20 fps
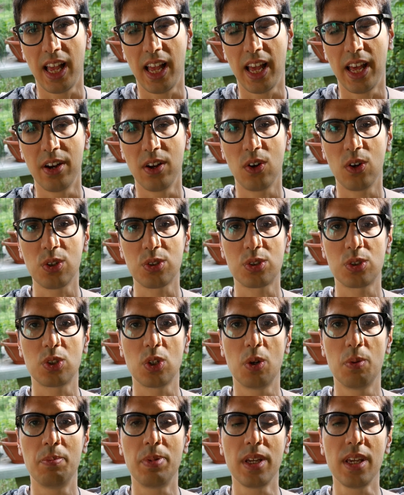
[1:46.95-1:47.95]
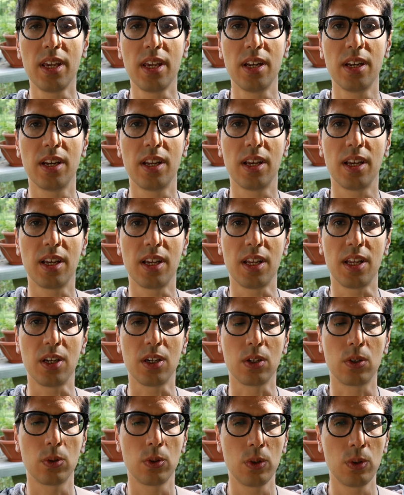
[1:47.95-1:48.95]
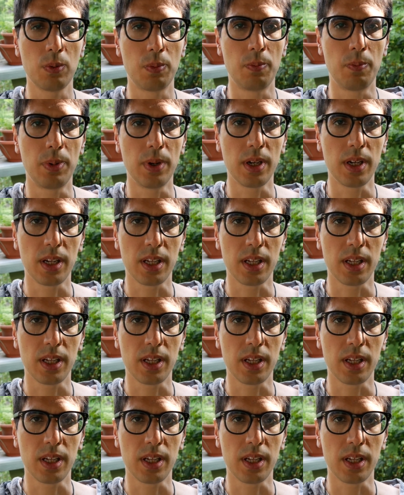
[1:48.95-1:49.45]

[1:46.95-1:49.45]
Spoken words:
And also being in group,